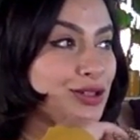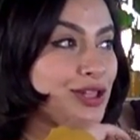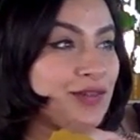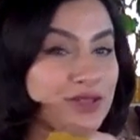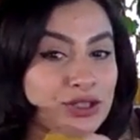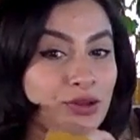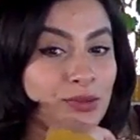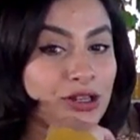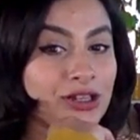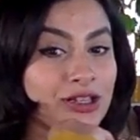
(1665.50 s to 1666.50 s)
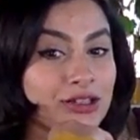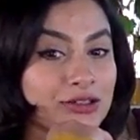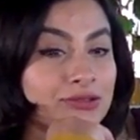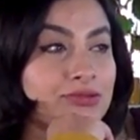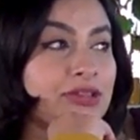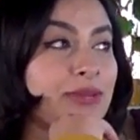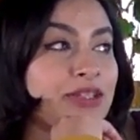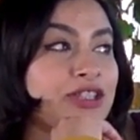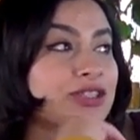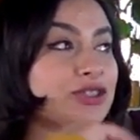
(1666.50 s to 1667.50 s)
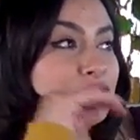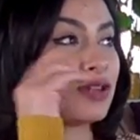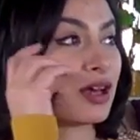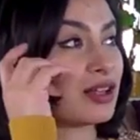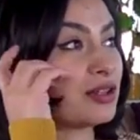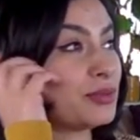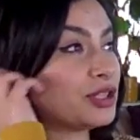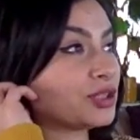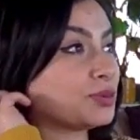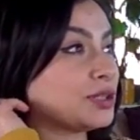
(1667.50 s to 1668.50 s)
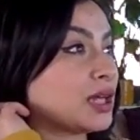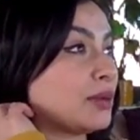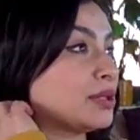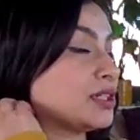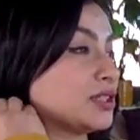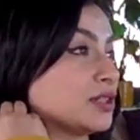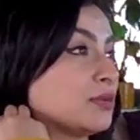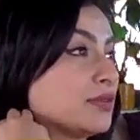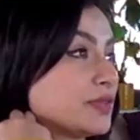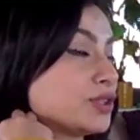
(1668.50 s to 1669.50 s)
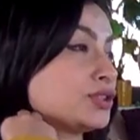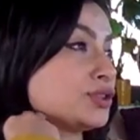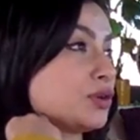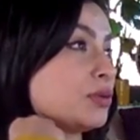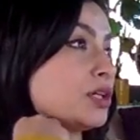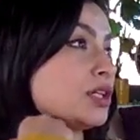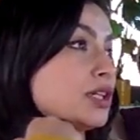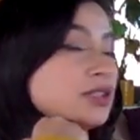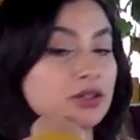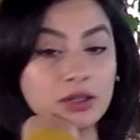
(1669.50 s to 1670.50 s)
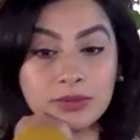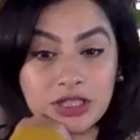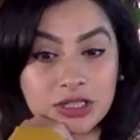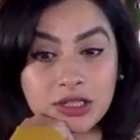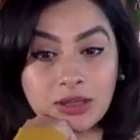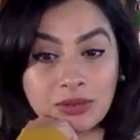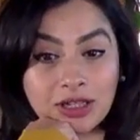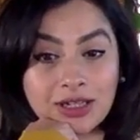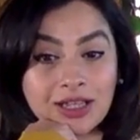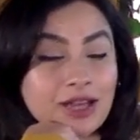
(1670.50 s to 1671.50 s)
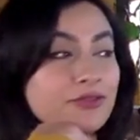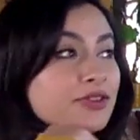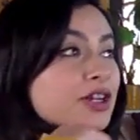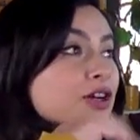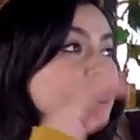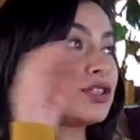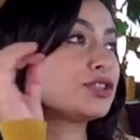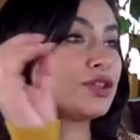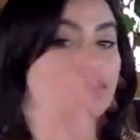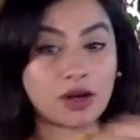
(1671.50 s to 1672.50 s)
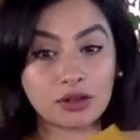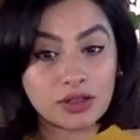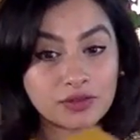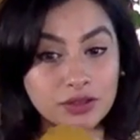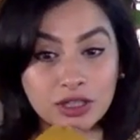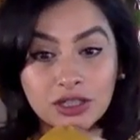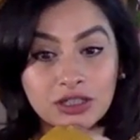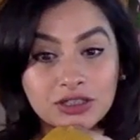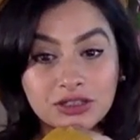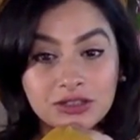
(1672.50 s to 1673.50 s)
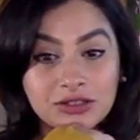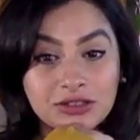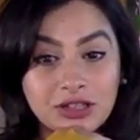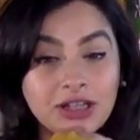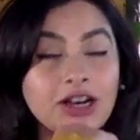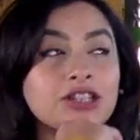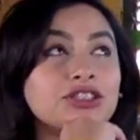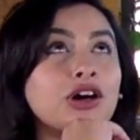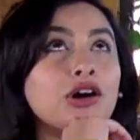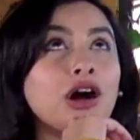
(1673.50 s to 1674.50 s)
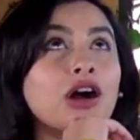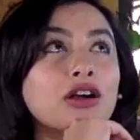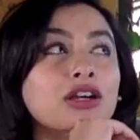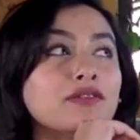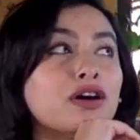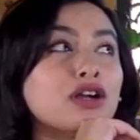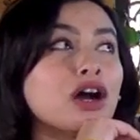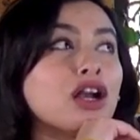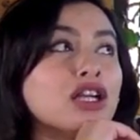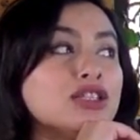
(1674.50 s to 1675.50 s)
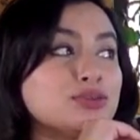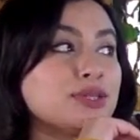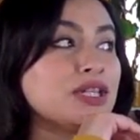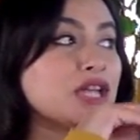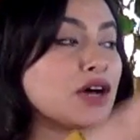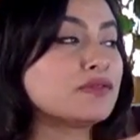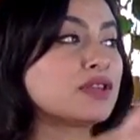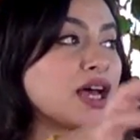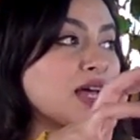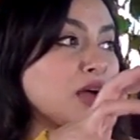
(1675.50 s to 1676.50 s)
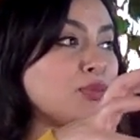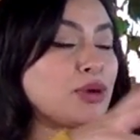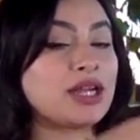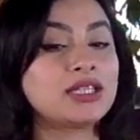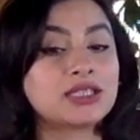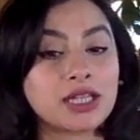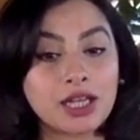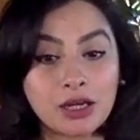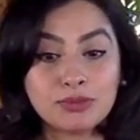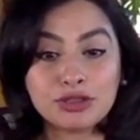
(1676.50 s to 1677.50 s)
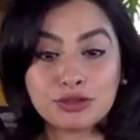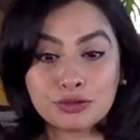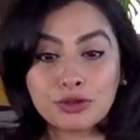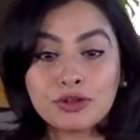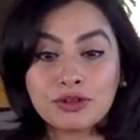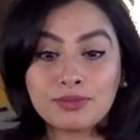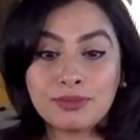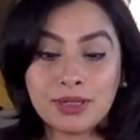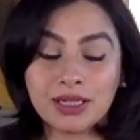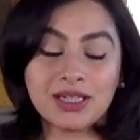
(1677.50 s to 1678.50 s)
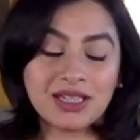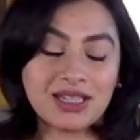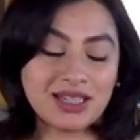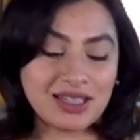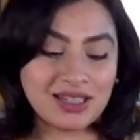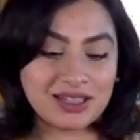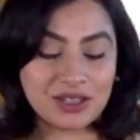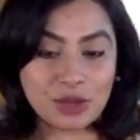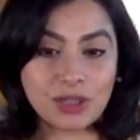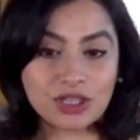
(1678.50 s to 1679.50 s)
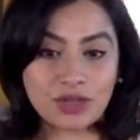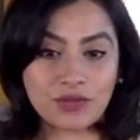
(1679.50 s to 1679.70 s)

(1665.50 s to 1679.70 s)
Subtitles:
never stop learning. Let me just do that. Let me just be that person. I'm never going to stop learning. So let me just keep learning. And Virgos are so hungry for knowledge. They are so hungry for knowledge. We love that. Our brains like absorb so much